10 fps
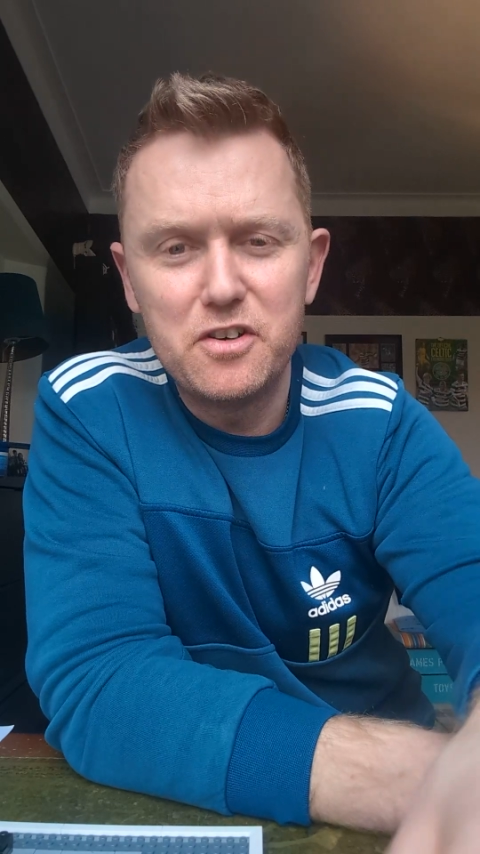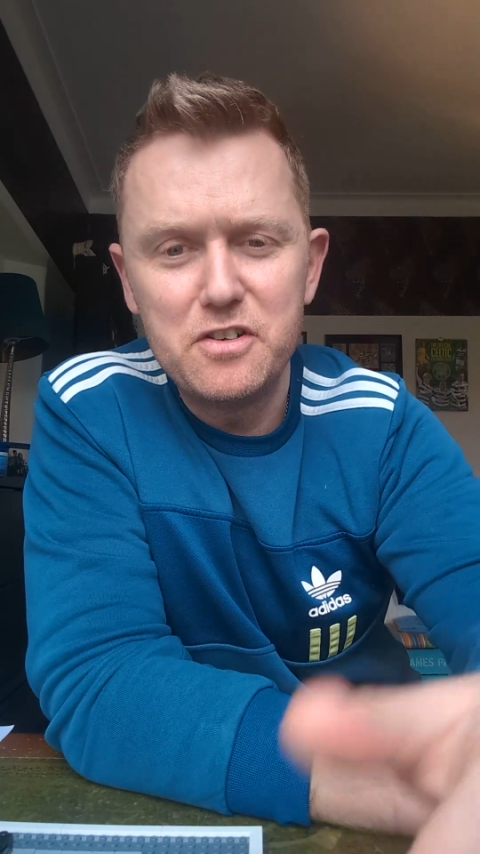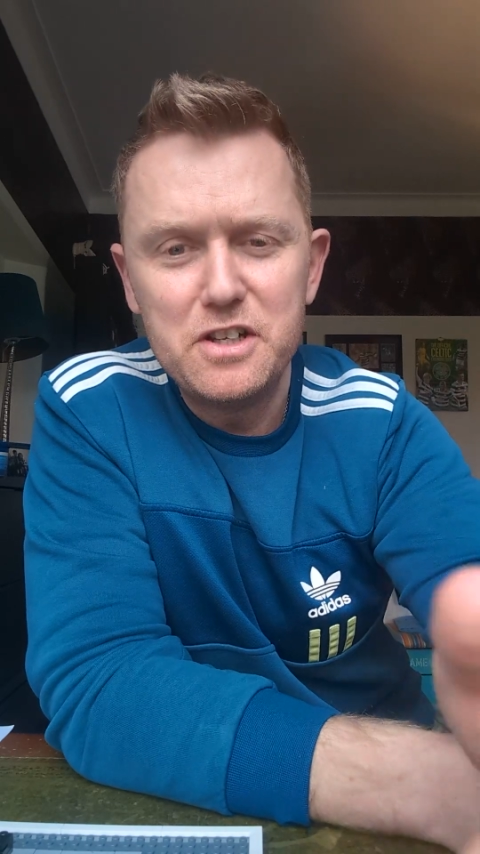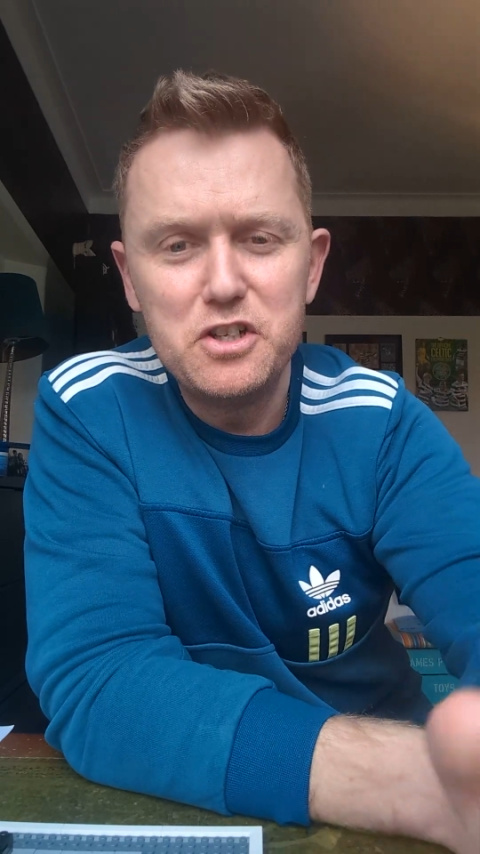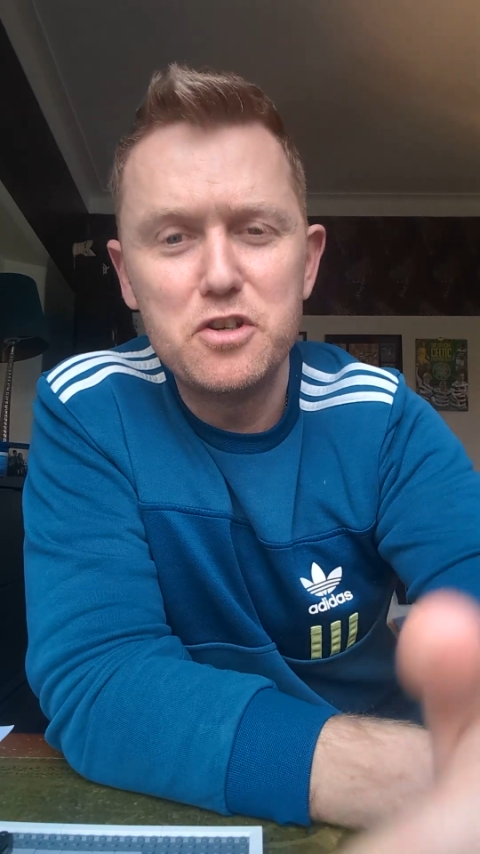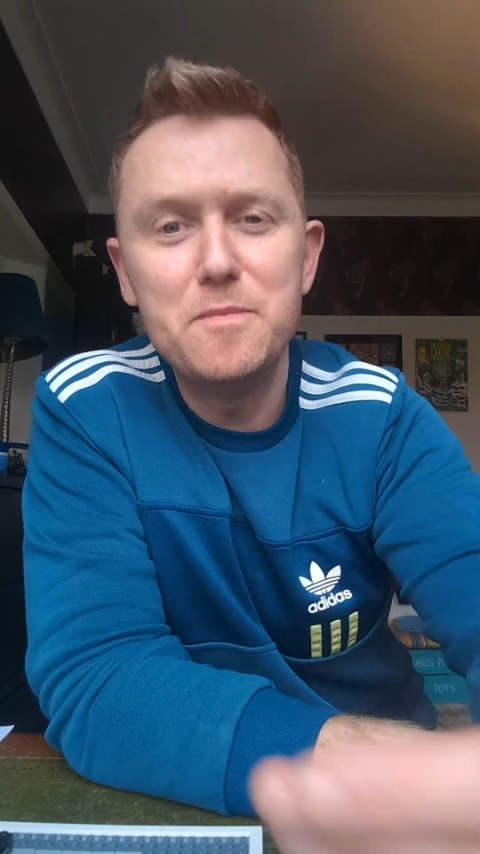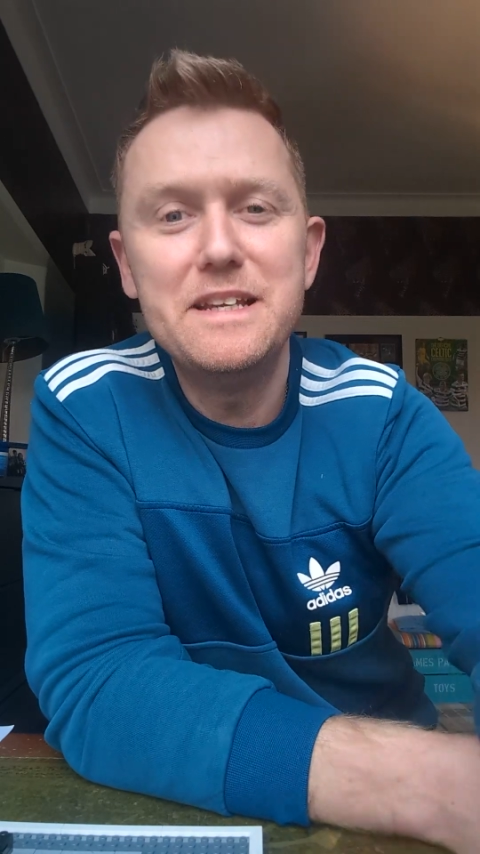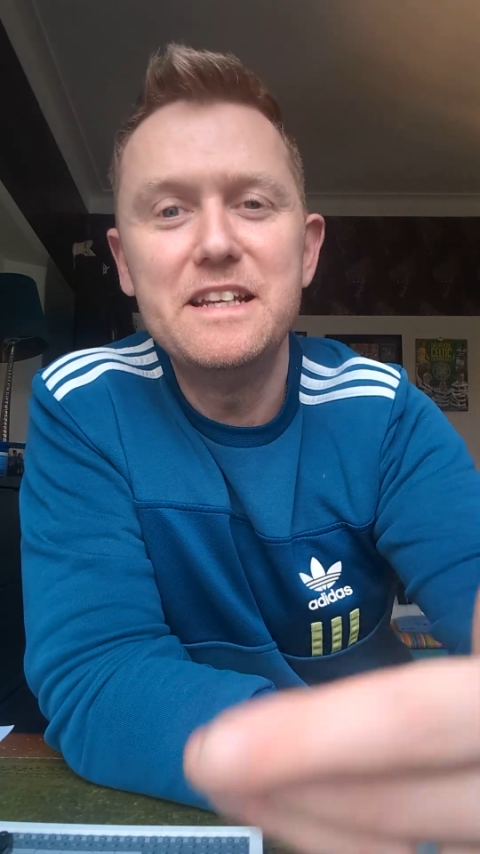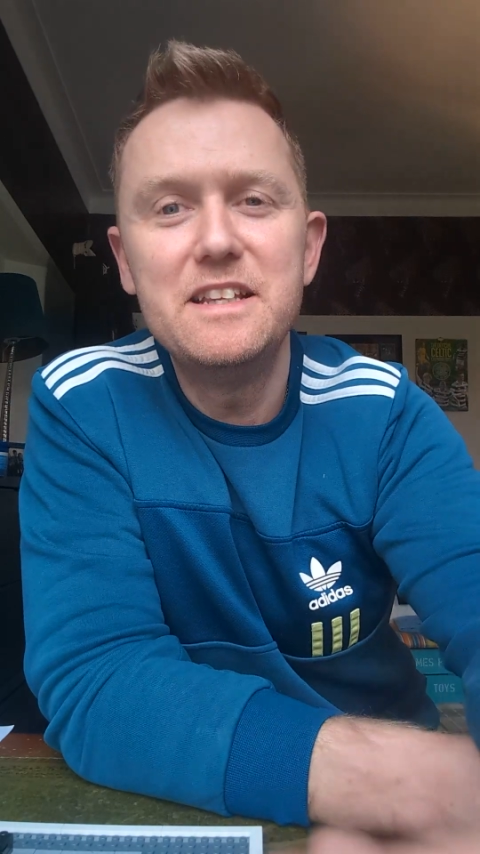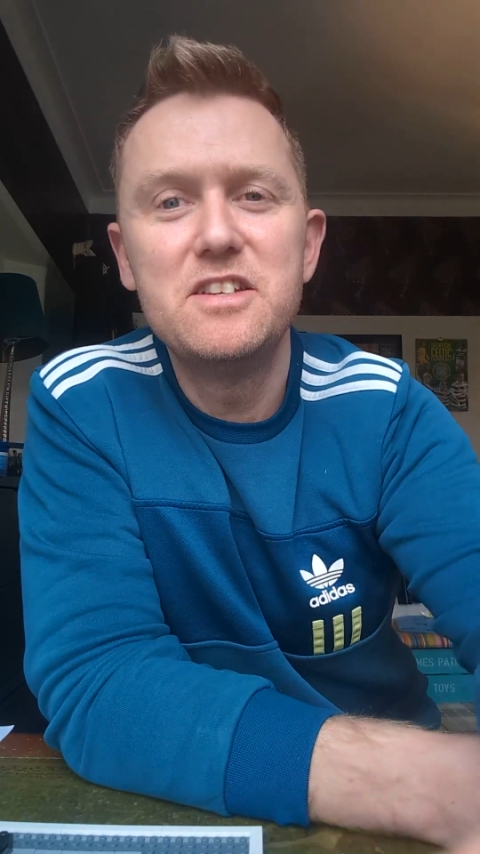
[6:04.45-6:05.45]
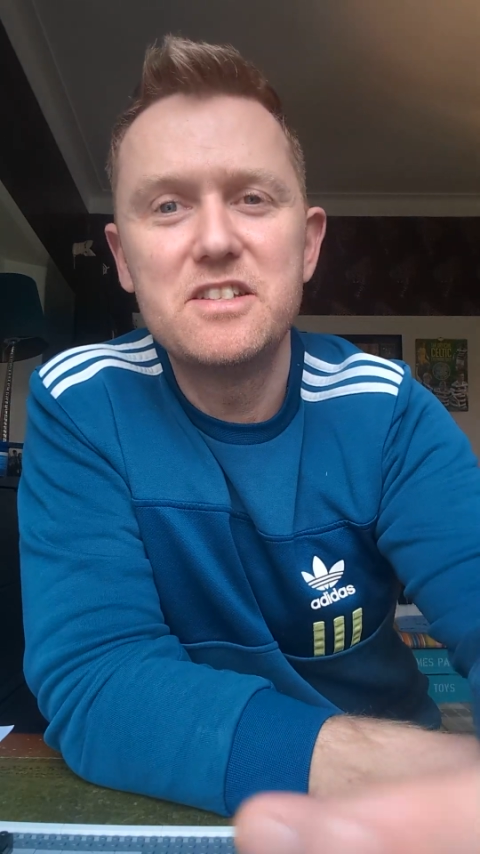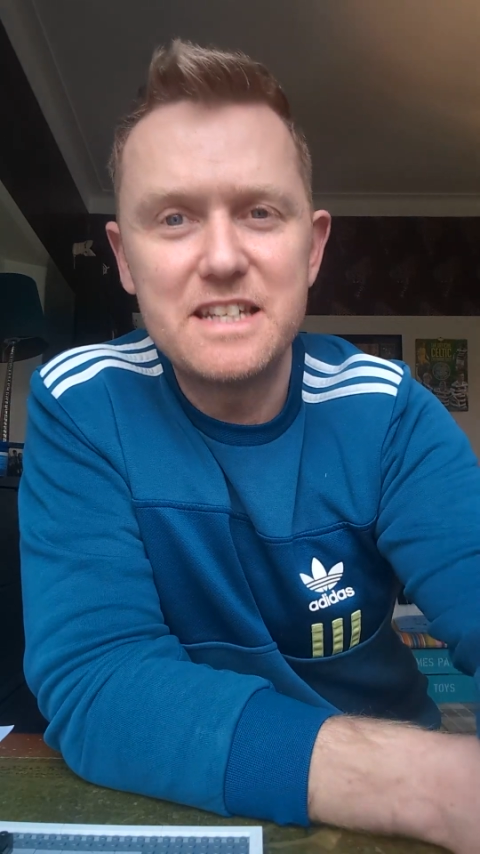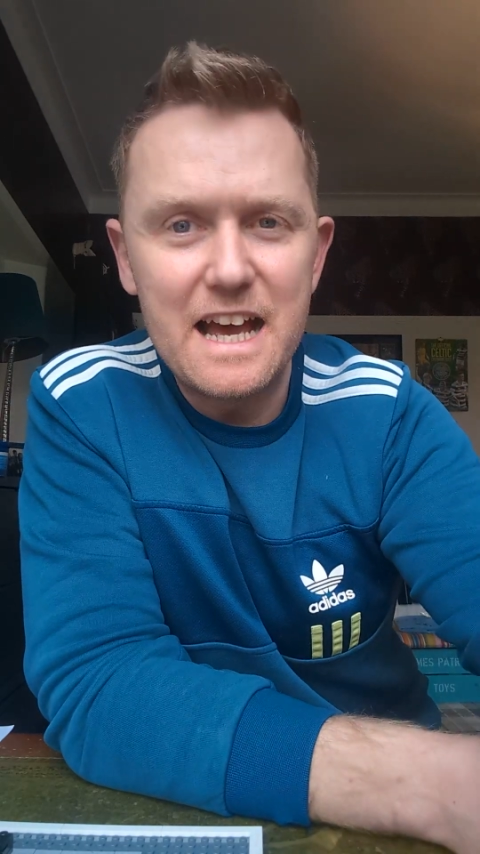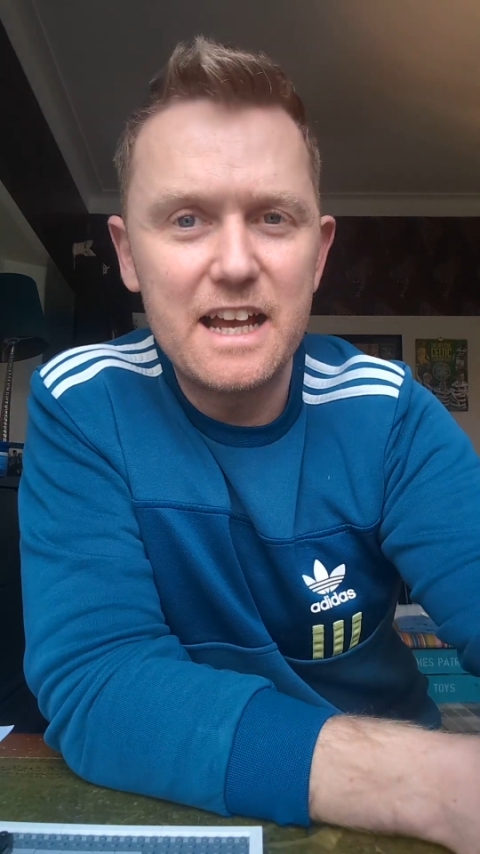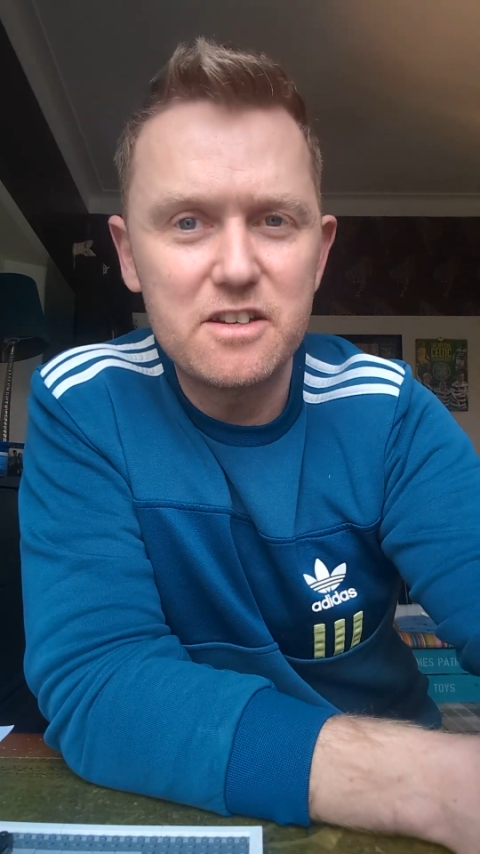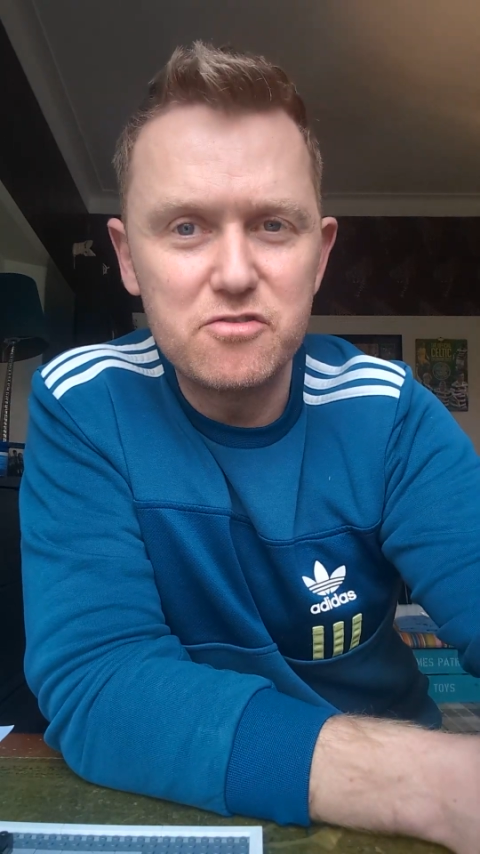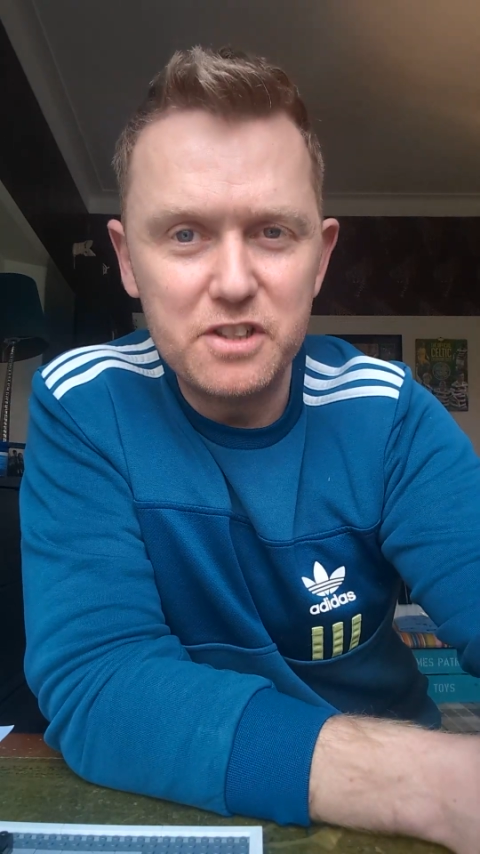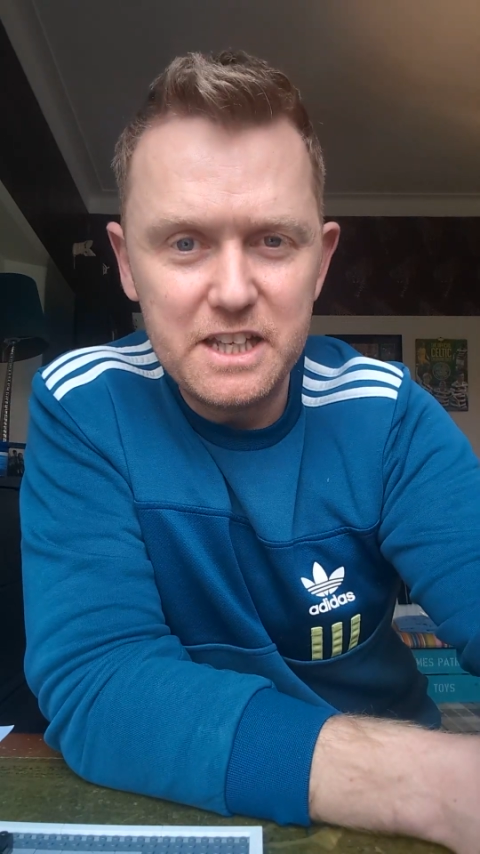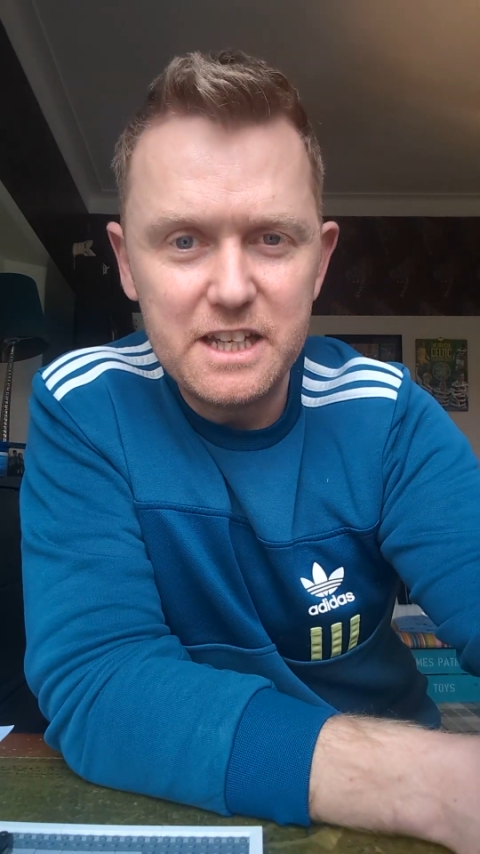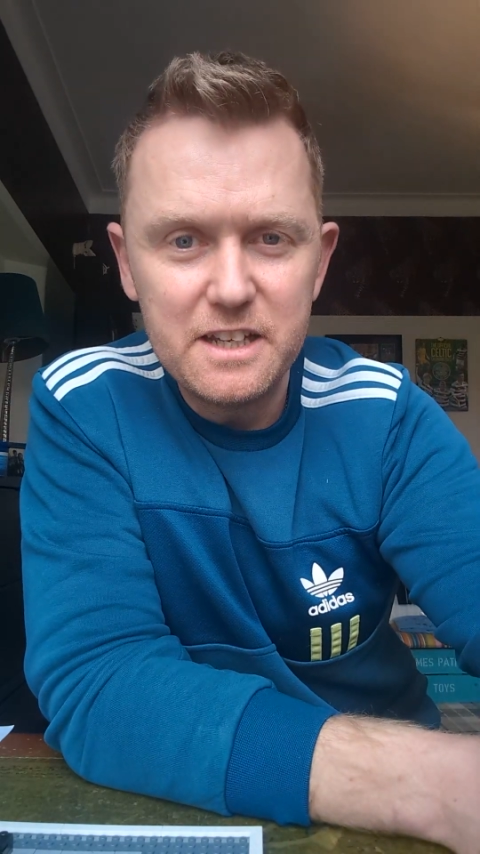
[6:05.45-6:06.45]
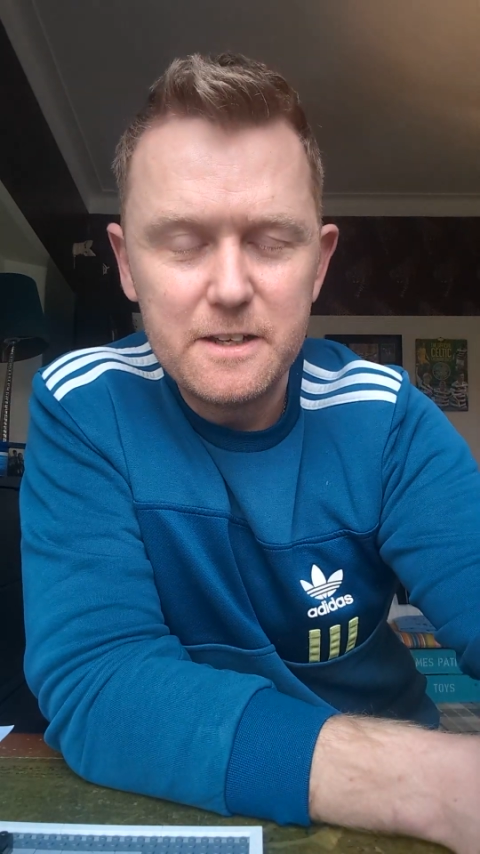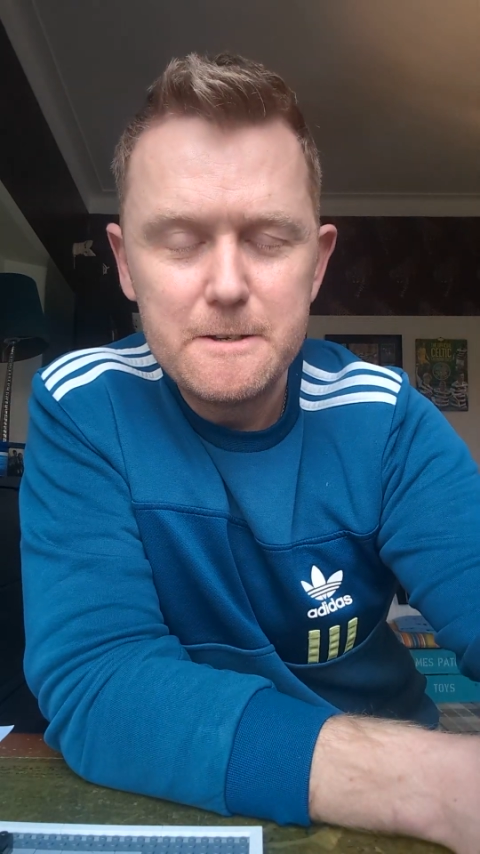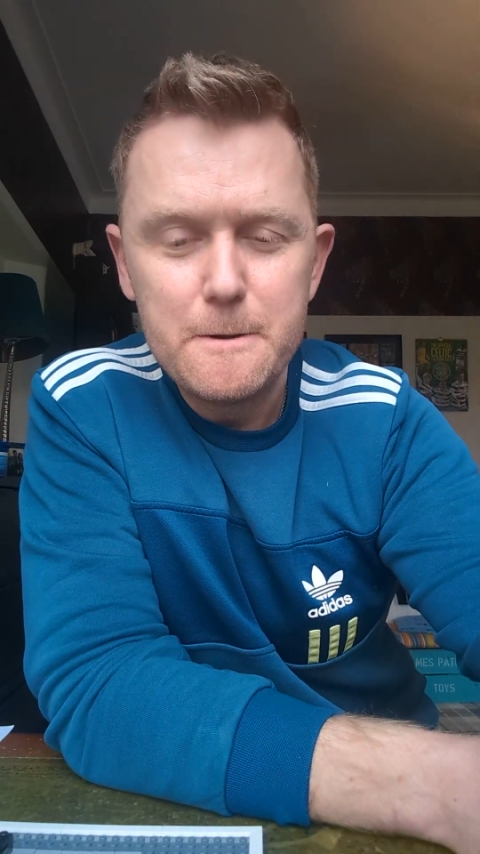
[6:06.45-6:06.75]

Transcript: or you shouldn't be needing snacks really